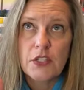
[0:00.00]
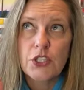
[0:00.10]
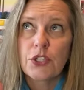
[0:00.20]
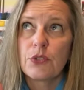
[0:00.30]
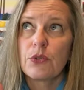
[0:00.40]

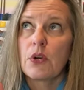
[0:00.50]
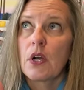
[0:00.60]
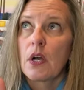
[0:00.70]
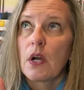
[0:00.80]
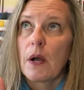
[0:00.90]
to
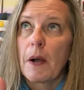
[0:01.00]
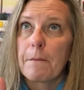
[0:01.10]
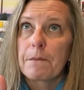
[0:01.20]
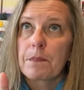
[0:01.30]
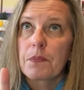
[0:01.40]

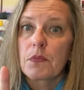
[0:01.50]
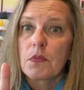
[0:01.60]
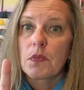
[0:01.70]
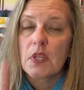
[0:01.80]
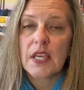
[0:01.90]

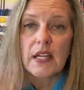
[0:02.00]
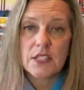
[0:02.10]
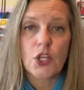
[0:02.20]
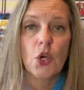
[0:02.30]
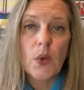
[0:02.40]
get us
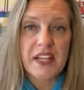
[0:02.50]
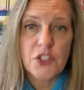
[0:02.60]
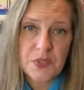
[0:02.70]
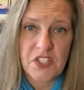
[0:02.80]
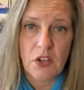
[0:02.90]
the quickest
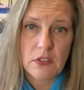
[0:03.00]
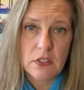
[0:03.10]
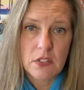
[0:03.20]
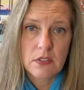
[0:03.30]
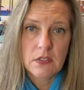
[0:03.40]
results?
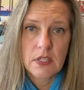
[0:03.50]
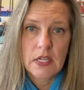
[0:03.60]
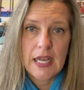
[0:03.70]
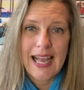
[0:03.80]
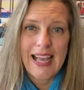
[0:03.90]

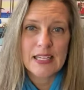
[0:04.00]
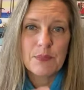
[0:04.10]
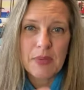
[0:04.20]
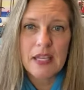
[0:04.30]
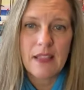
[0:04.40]
And
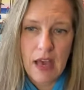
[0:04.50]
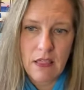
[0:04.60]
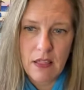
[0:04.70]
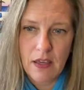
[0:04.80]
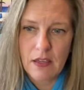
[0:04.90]
pick that
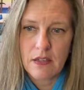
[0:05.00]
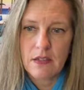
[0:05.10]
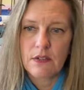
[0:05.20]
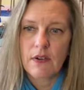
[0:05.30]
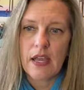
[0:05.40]
thing,
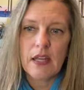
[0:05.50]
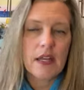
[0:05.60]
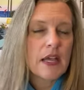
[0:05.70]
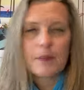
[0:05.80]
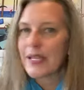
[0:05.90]
right?
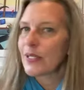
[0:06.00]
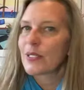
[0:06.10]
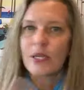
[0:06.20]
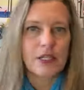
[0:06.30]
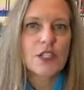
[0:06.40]
Because
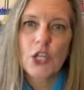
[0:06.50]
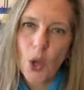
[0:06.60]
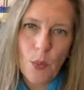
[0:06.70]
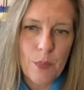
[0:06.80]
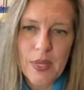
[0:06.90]
there is no
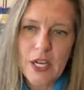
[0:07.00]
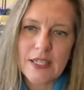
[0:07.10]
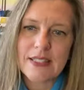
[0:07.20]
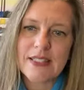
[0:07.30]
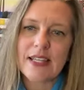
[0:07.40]
bigger
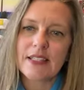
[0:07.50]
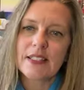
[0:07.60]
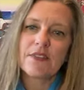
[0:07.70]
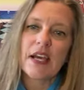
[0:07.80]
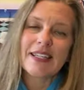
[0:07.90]

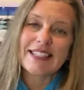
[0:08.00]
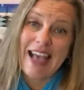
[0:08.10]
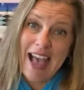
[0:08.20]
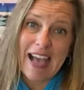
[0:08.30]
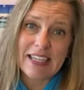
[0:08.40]
incentive to
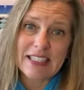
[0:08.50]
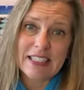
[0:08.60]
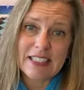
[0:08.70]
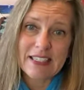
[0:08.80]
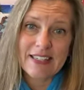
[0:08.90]
act
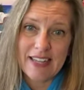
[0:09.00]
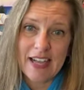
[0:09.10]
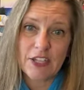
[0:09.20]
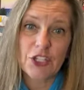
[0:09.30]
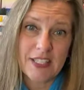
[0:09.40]
than
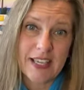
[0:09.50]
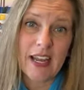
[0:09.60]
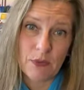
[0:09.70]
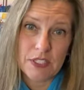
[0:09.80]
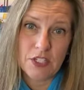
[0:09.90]
actually getting
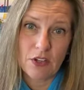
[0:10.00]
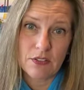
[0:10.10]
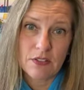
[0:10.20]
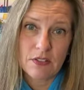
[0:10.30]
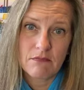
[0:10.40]
results,